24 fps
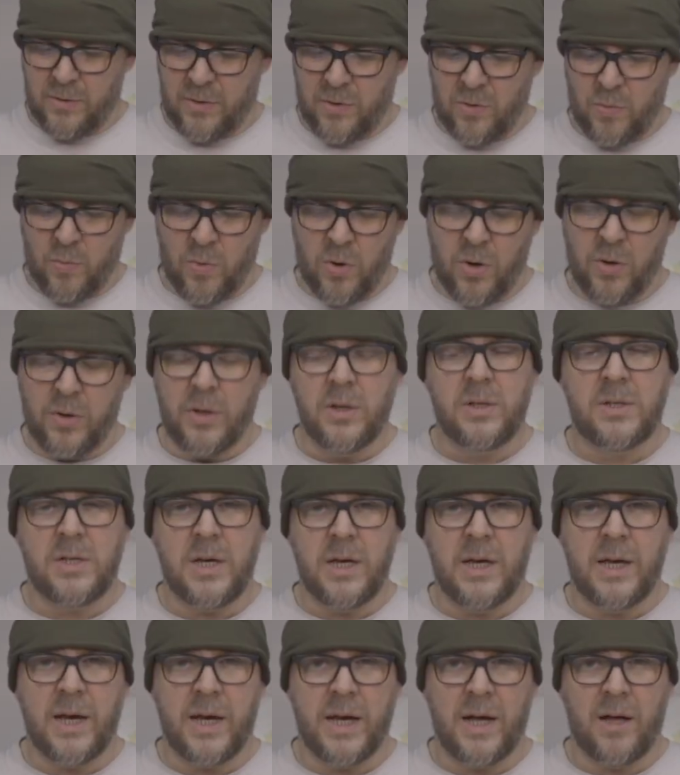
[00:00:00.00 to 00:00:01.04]
or worn a
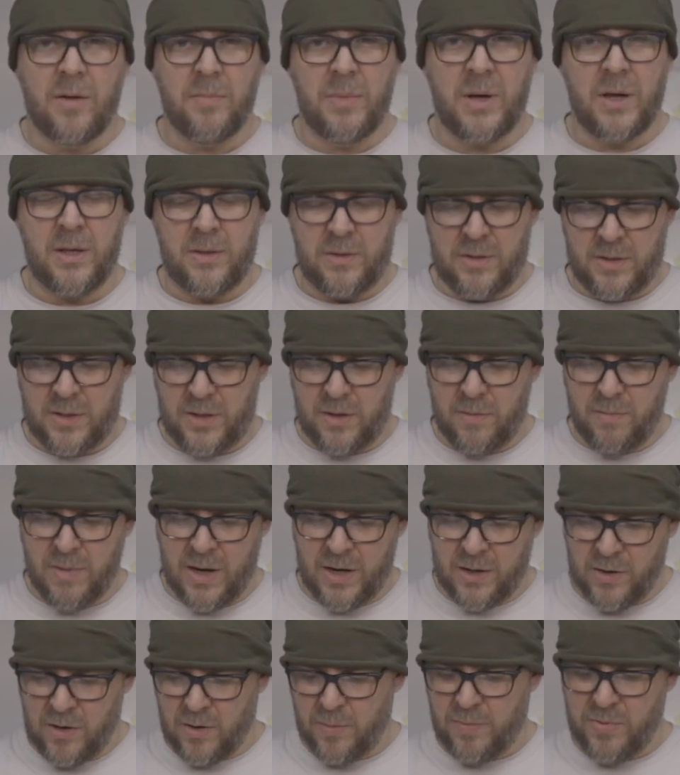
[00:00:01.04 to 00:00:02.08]
TK helmet that you may
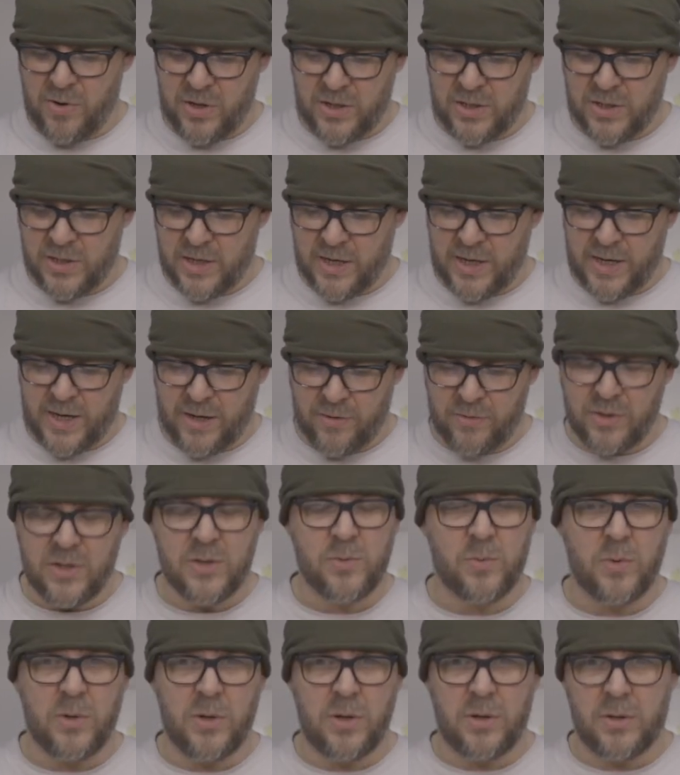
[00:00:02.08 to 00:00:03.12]
not appreciate how this
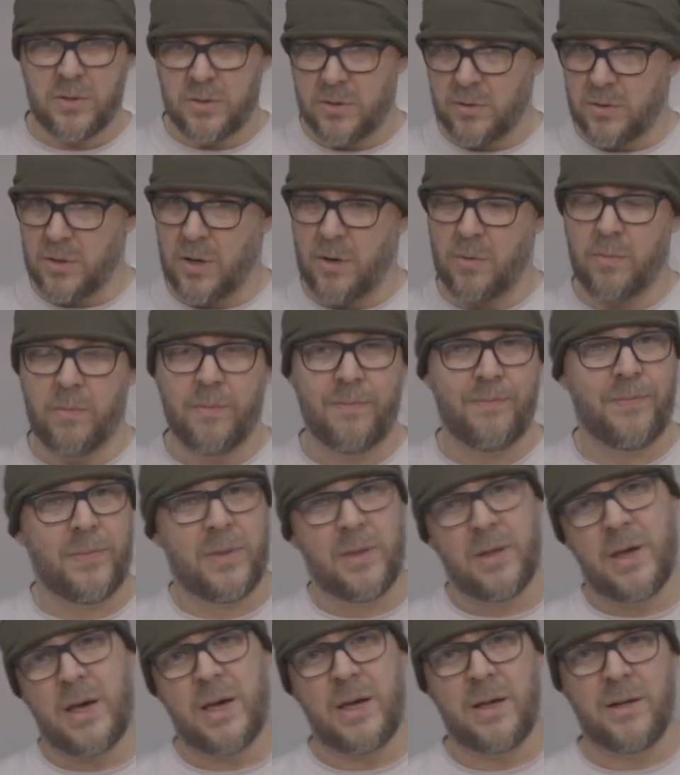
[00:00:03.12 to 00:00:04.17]
works, so
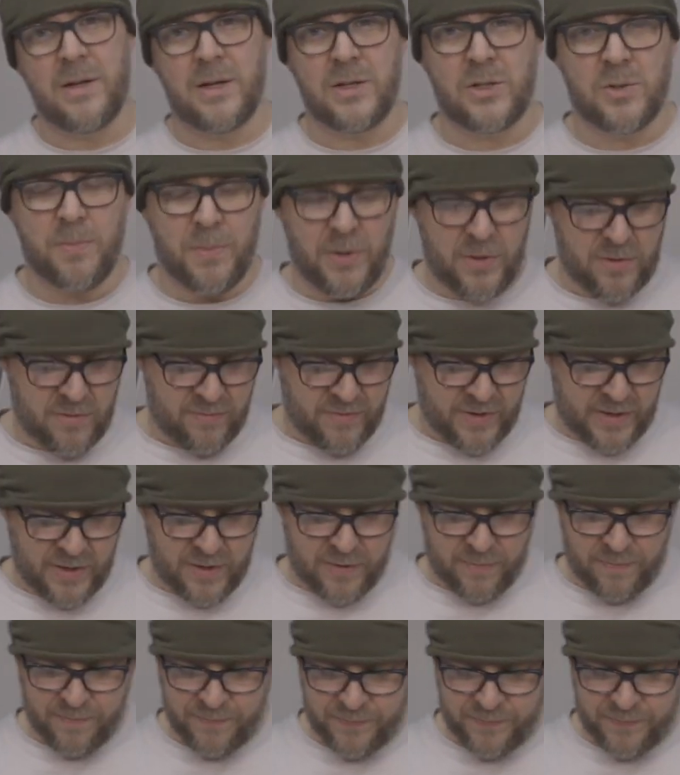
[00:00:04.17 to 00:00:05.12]
hey, that's the point of the video.